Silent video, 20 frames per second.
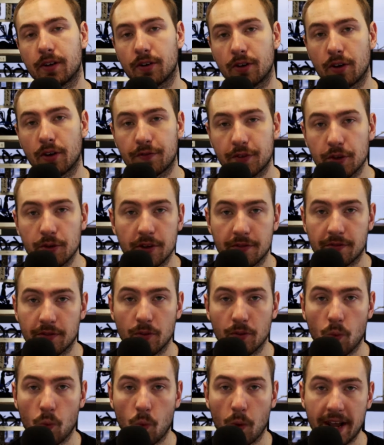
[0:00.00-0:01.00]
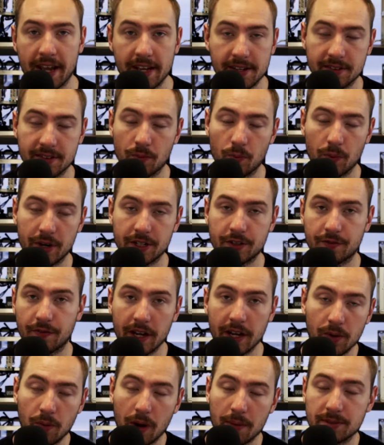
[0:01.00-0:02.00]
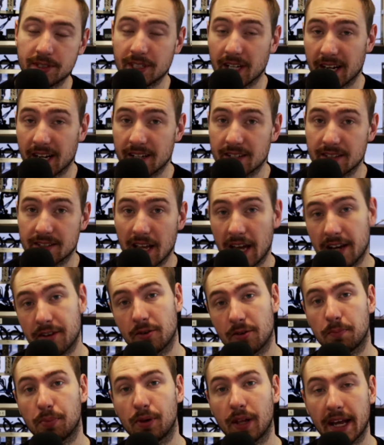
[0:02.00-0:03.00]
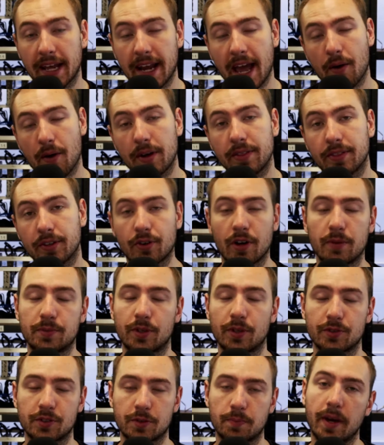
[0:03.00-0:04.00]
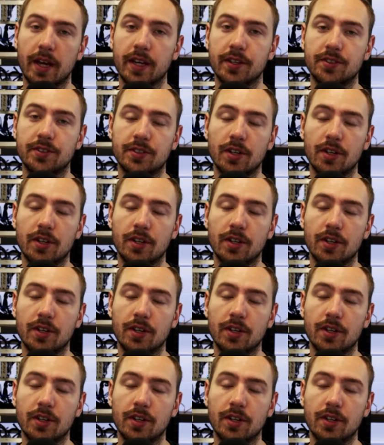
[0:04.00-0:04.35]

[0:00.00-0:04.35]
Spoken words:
there are a few different ways in which fake websites end up playing out in the crypto space.